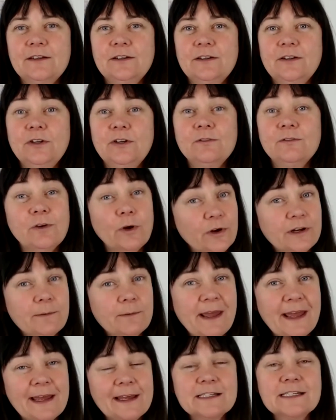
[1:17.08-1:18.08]
you've heard
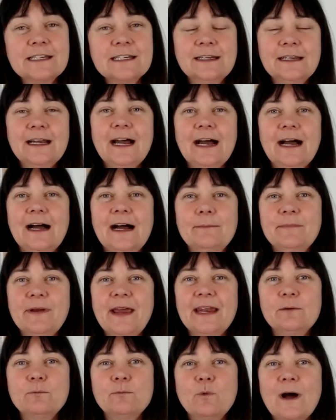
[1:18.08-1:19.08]
about,
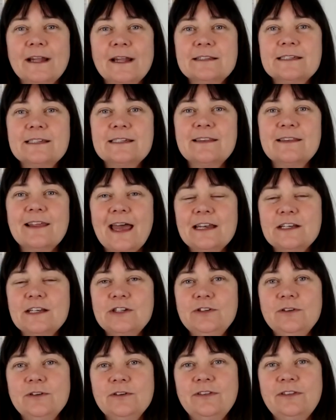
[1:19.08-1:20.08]
and ones that
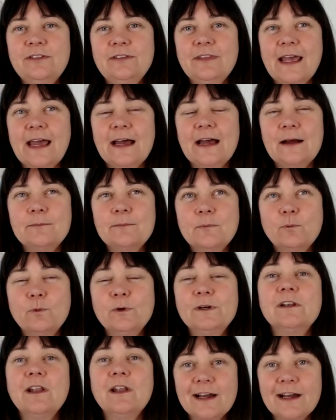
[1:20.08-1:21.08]
you
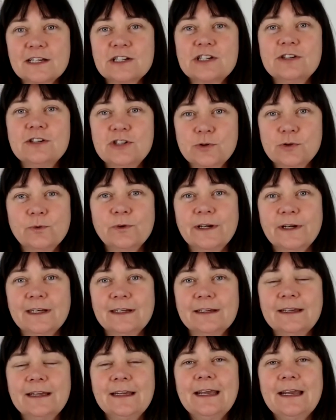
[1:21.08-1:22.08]
would like to join
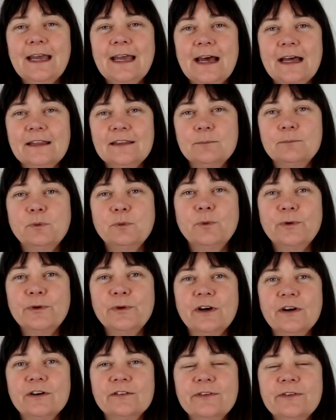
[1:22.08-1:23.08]
the board
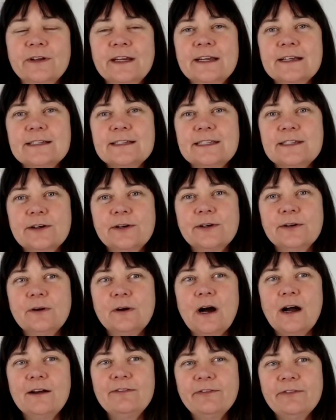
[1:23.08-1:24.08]
of. So
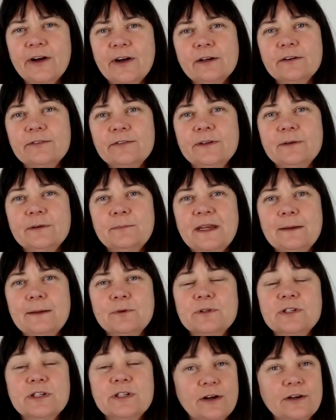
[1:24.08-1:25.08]
I find often
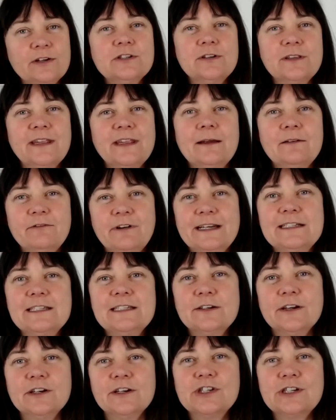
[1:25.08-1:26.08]
people don't do that
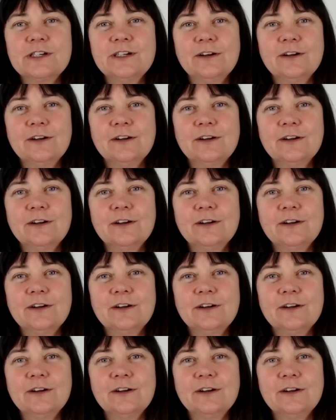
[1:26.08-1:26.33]
research.